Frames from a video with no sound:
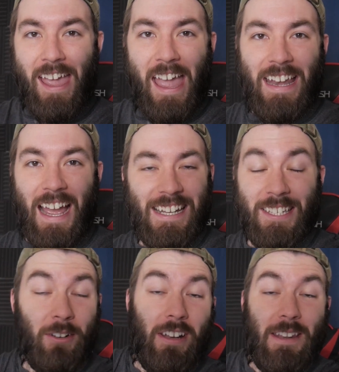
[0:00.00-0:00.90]
and I
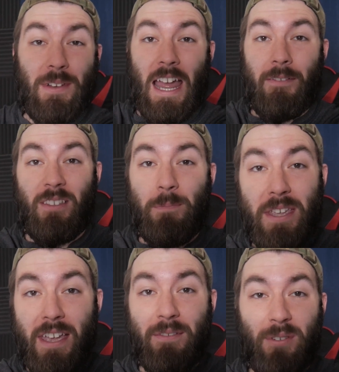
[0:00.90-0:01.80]
still don't even have to
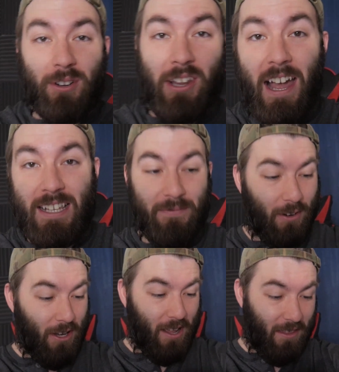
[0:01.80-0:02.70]
be in for class
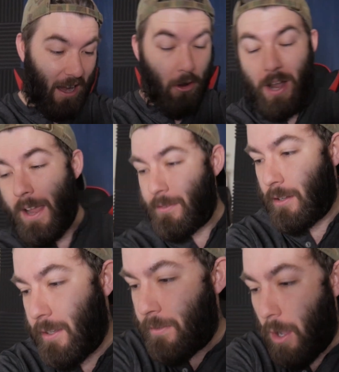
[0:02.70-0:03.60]
for another... Oh, I have to
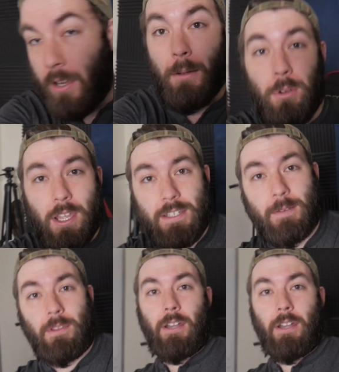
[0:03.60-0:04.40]
leave. Okay, we'll catch up